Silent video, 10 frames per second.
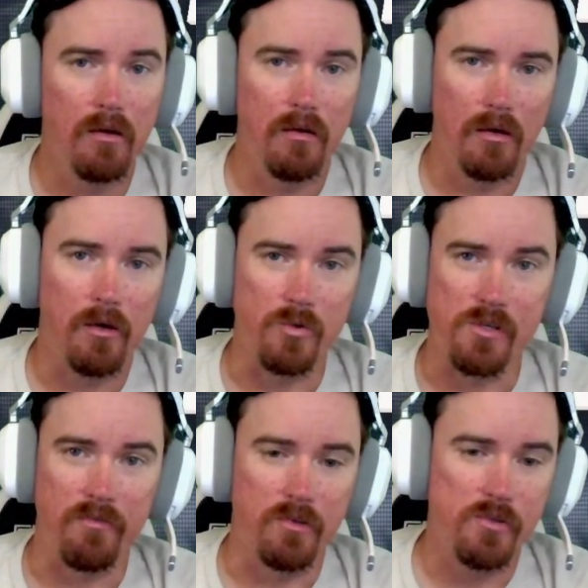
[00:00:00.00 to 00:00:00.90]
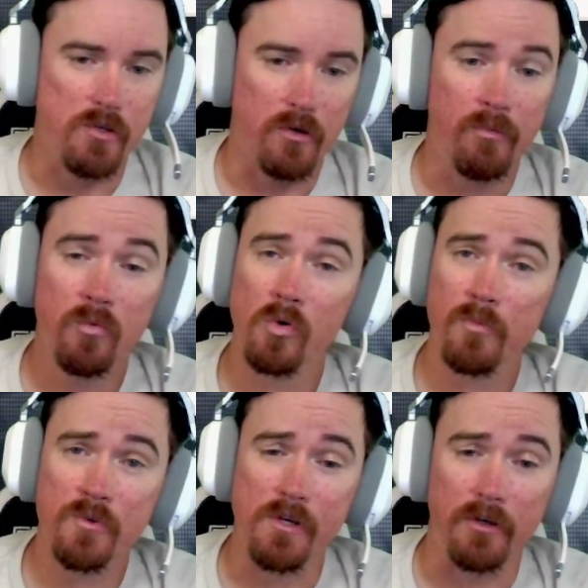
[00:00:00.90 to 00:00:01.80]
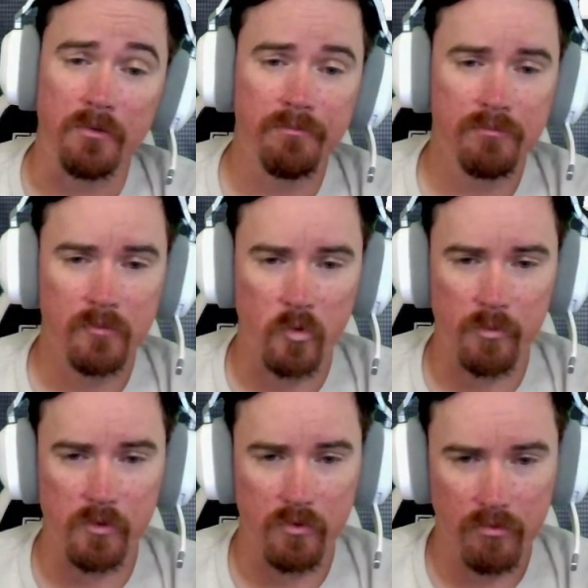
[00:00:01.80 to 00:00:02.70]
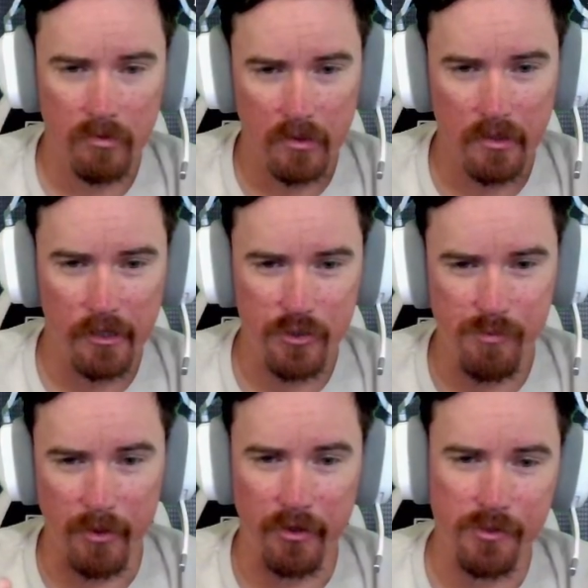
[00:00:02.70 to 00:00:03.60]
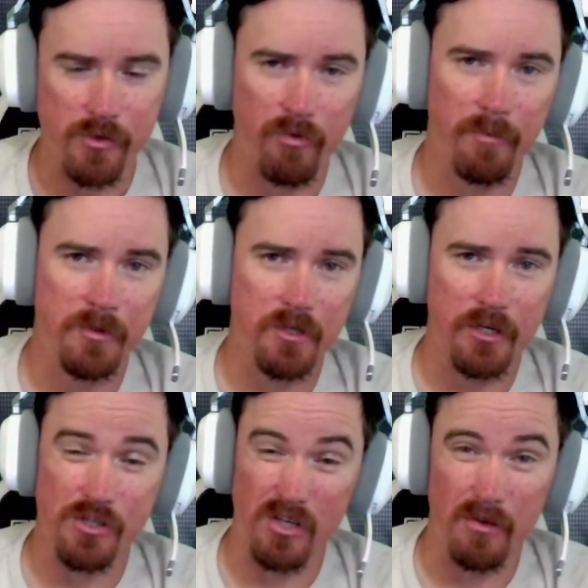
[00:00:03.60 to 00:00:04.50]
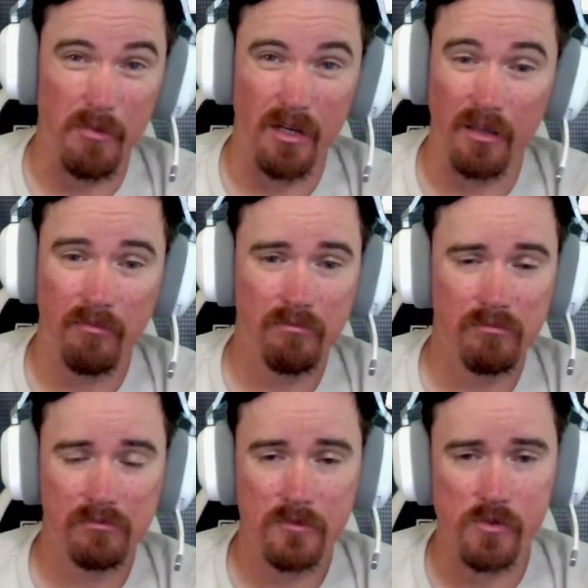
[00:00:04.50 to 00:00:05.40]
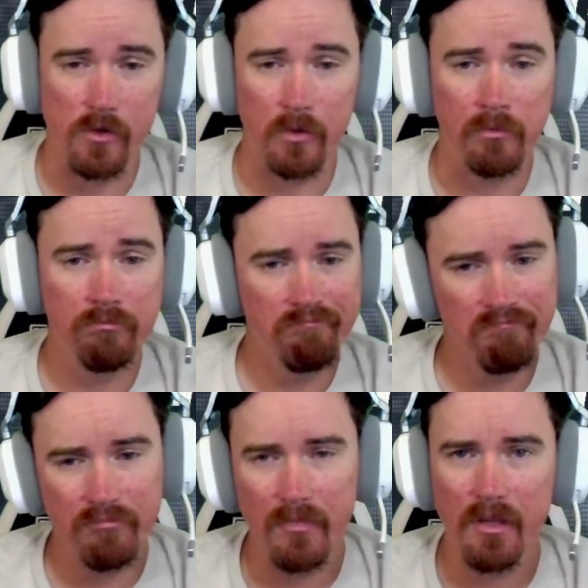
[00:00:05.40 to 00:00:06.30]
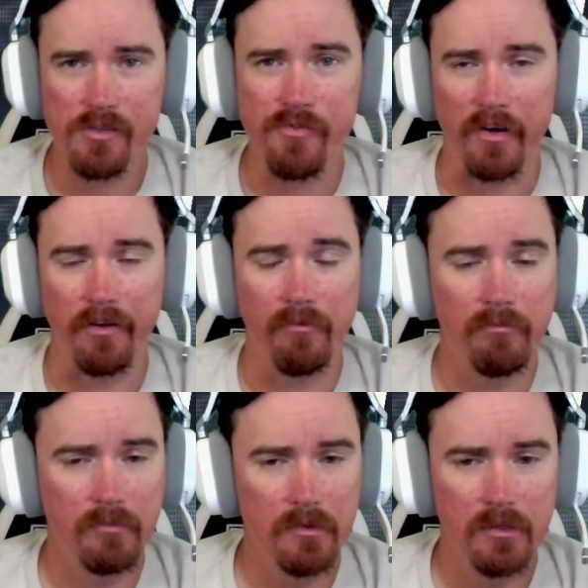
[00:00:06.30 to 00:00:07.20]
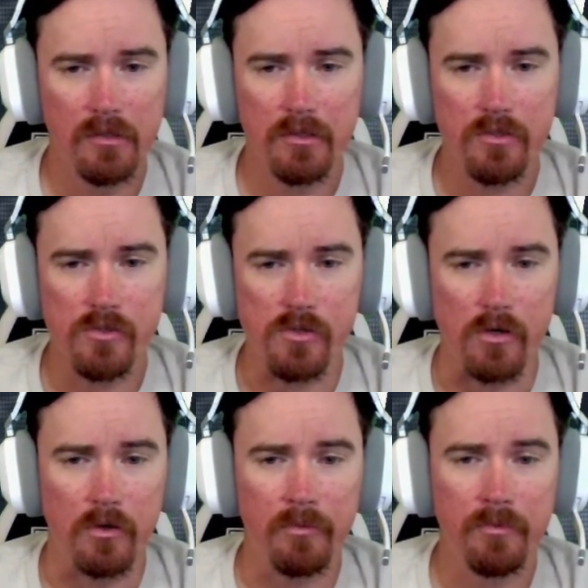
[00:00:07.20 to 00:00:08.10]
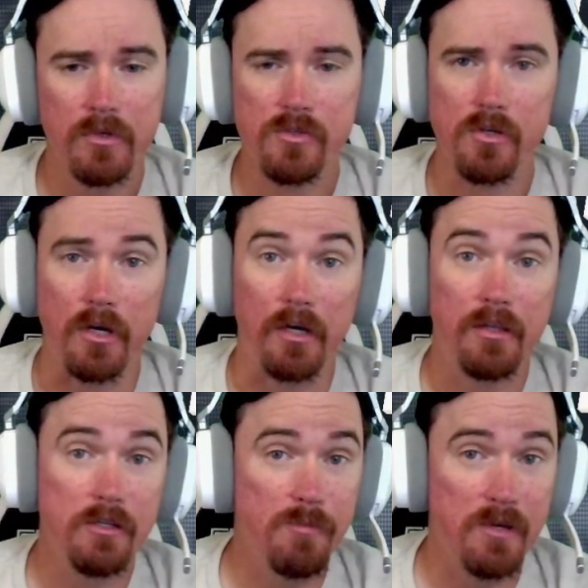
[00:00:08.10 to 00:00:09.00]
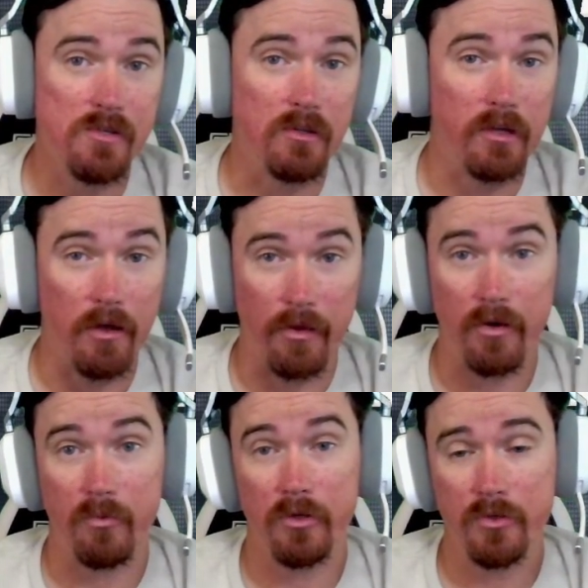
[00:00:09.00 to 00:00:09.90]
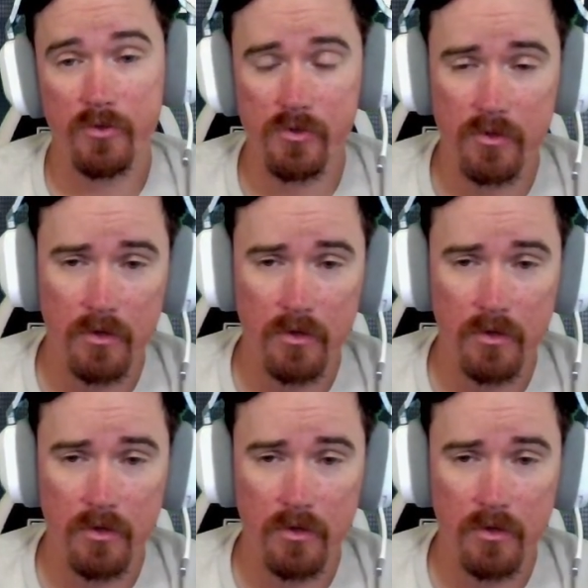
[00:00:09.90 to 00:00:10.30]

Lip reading: It was even, so normal sale. Normal experience and reputation and money. So, that's fine. So yeah, that's basically how that works.